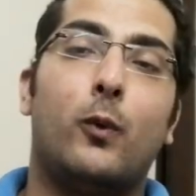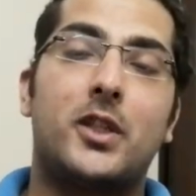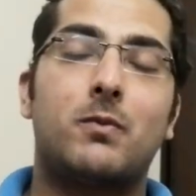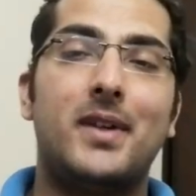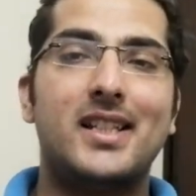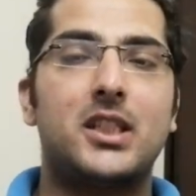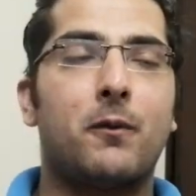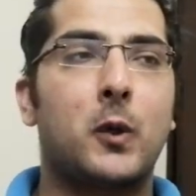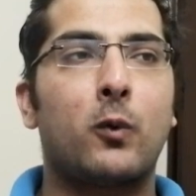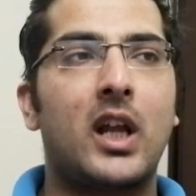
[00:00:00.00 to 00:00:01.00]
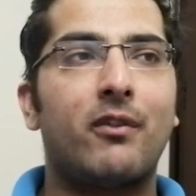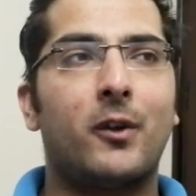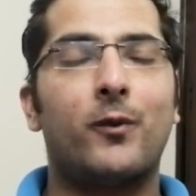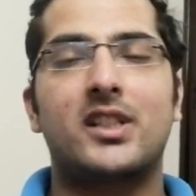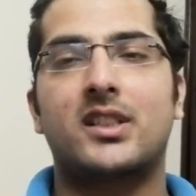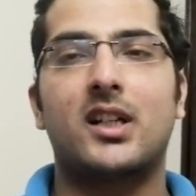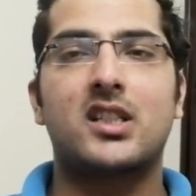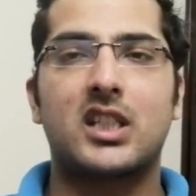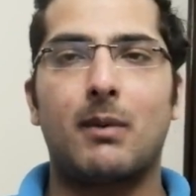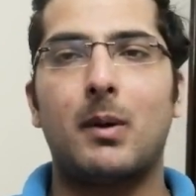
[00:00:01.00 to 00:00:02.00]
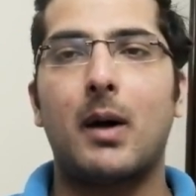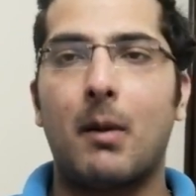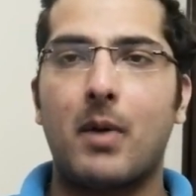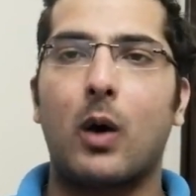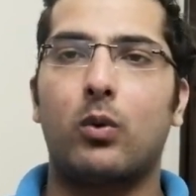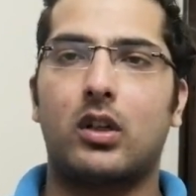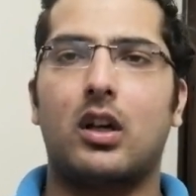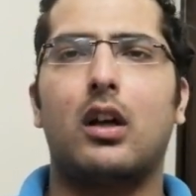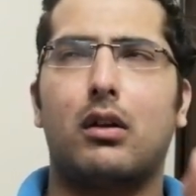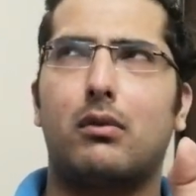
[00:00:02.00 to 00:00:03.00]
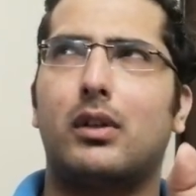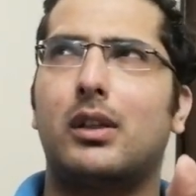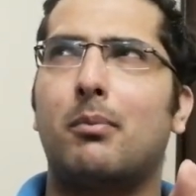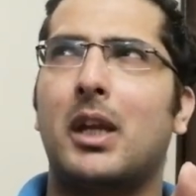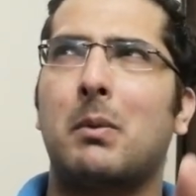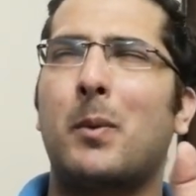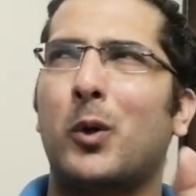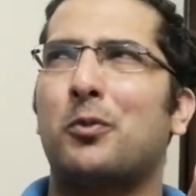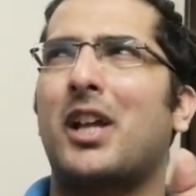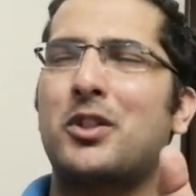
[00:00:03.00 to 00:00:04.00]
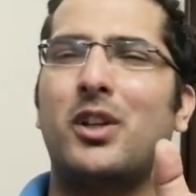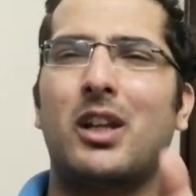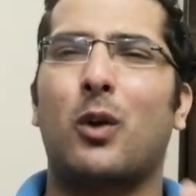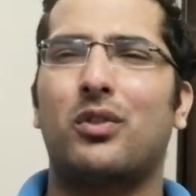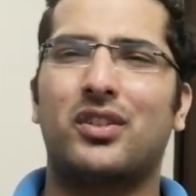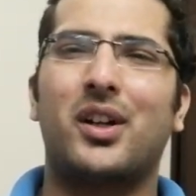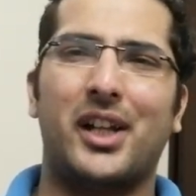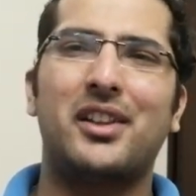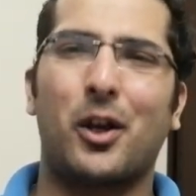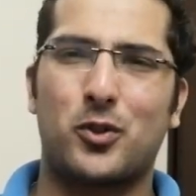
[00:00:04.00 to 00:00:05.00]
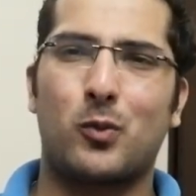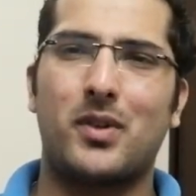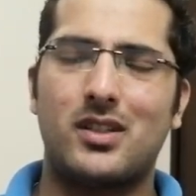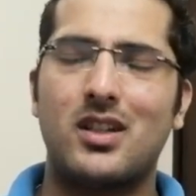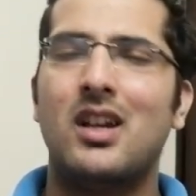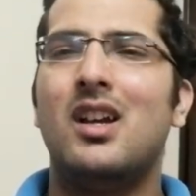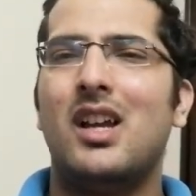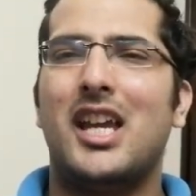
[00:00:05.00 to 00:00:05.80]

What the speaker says: which means if you would have invested some amount, the minimum amount was actually around 13,000 rupees.